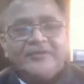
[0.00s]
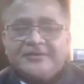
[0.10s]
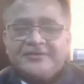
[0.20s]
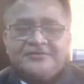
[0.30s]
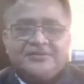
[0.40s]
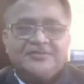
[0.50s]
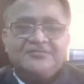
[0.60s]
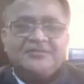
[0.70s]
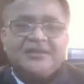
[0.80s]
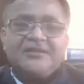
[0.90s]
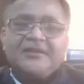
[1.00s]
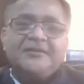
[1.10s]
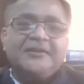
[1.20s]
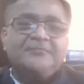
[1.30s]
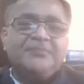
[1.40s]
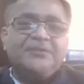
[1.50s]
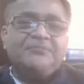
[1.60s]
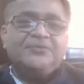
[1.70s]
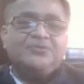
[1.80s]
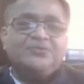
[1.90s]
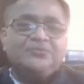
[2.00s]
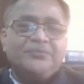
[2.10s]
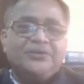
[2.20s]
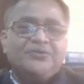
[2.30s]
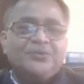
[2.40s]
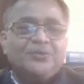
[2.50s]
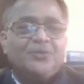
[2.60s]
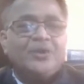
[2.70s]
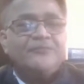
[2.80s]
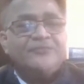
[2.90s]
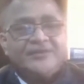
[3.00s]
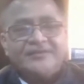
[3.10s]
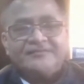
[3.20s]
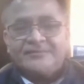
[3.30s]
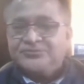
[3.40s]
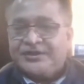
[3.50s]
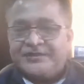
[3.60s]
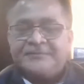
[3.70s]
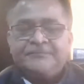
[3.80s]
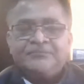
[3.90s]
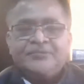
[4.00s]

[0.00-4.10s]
faculties and learned people to speak to you on various subjects.